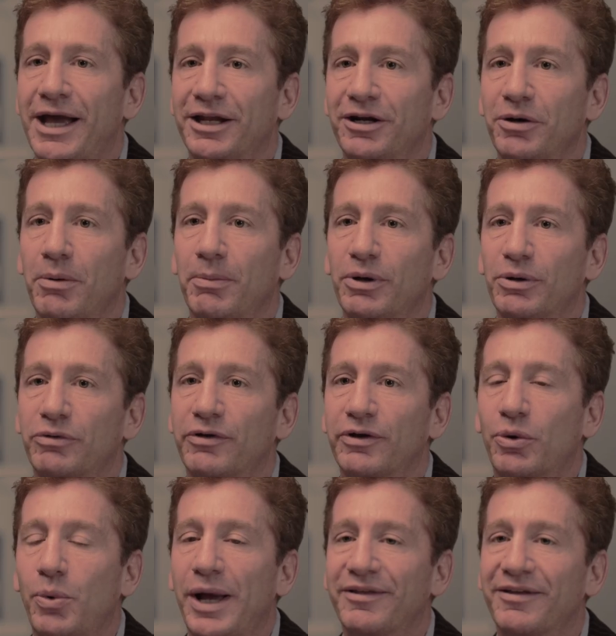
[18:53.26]
back in a almost
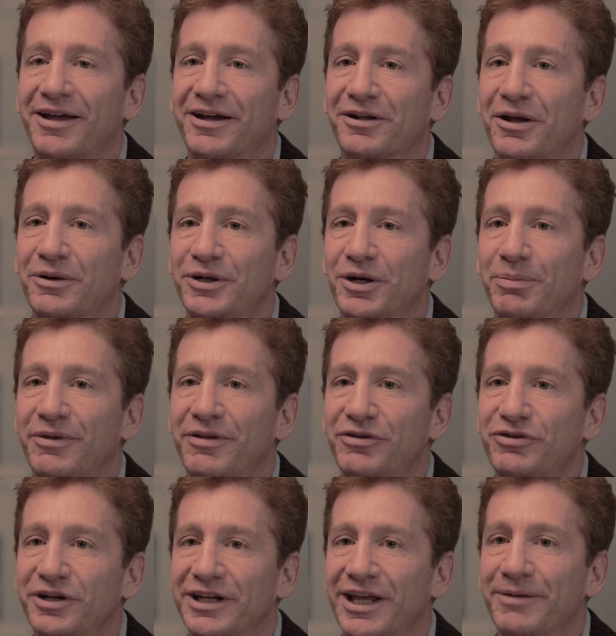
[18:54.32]
a quasi-colonial
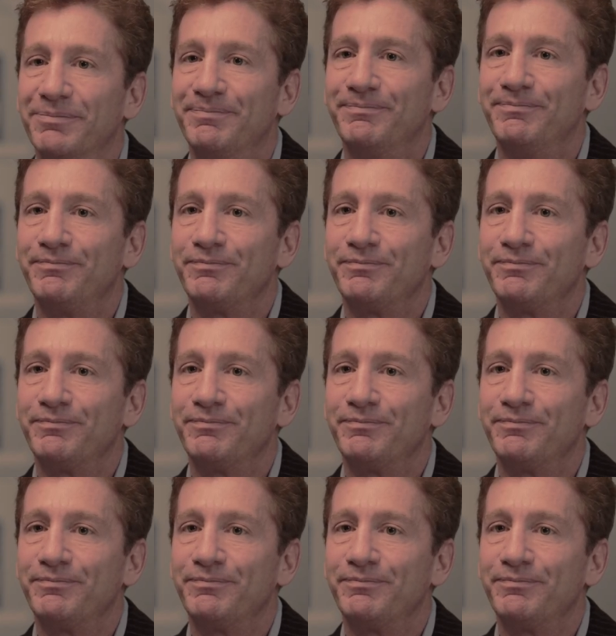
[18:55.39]
position again.